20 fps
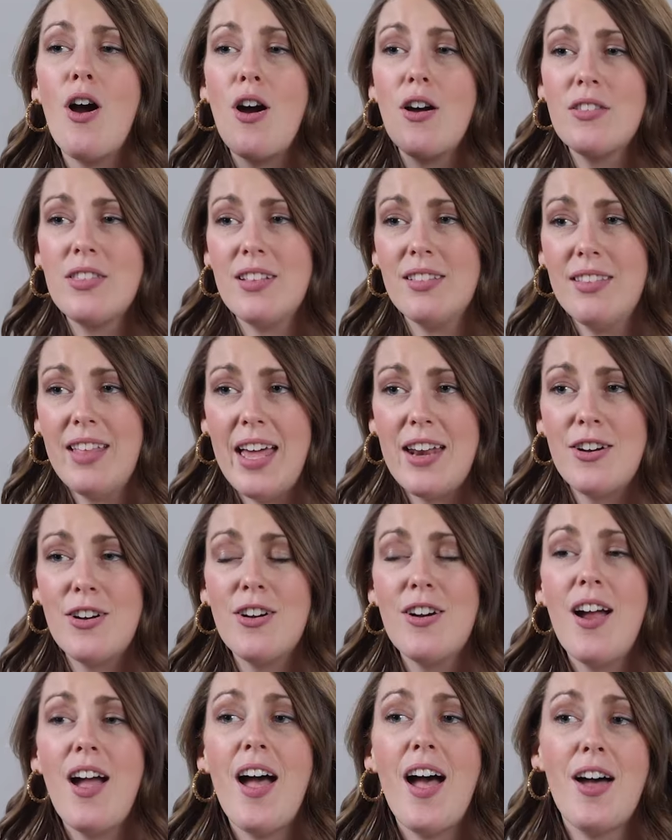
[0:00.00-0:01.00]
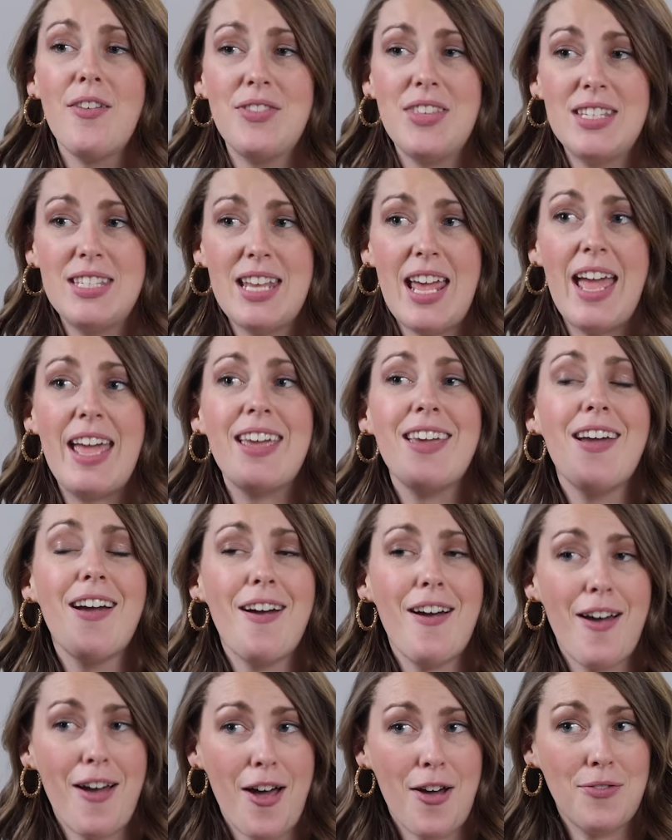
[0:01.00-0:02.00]
are the letter of the day
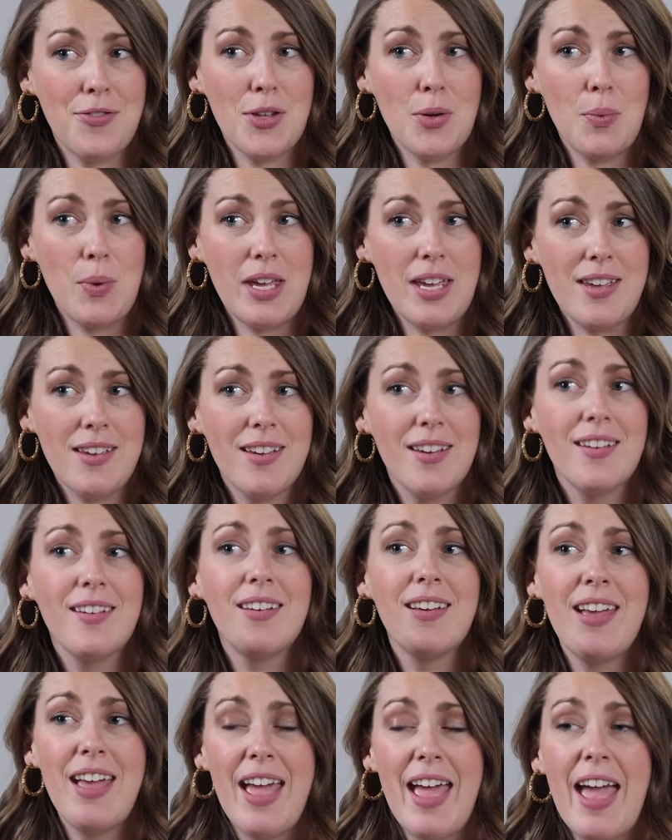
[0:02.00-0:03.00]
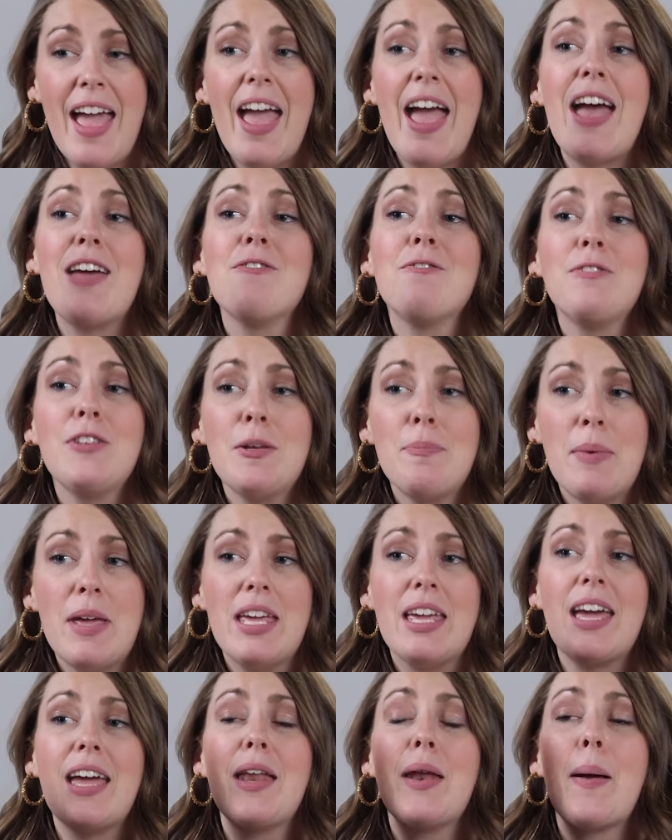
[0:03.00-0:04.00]
of the week and
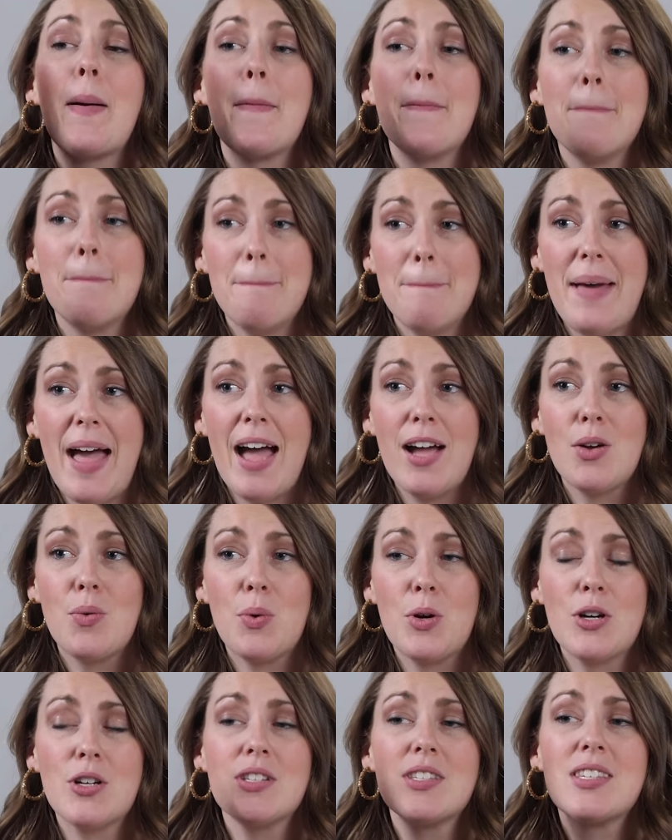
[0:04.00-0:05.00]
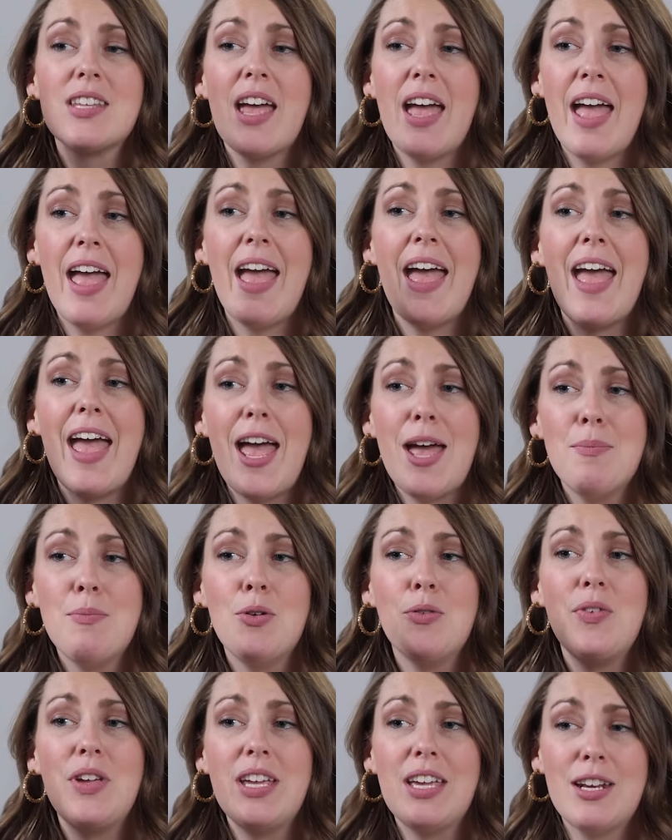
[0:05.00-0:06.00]
flipping it backwards and
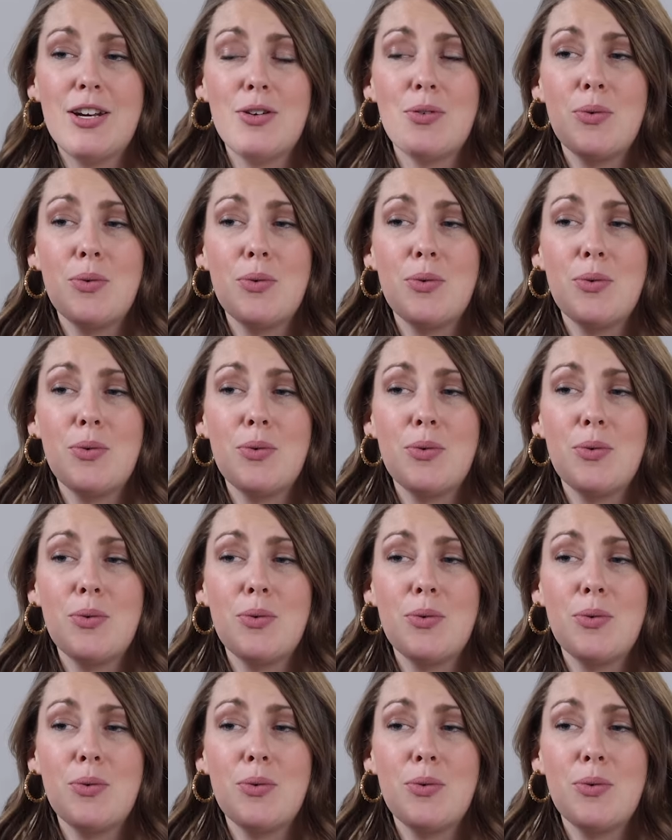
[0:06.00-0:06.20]
moving it in